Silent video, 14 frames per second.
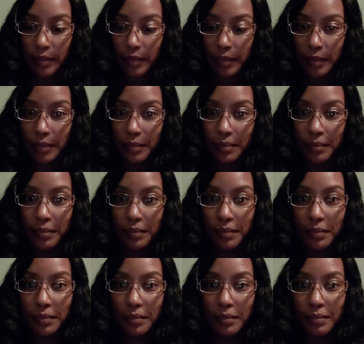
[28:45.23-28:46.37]

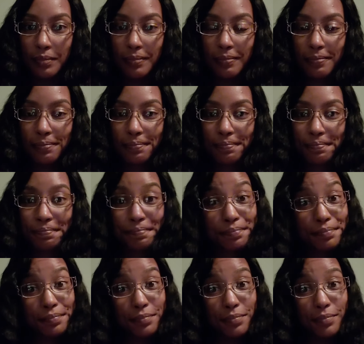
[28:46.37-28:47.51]

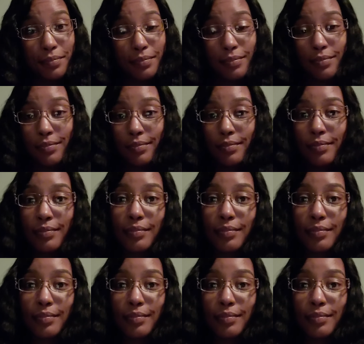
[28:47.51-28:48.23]
[no speech]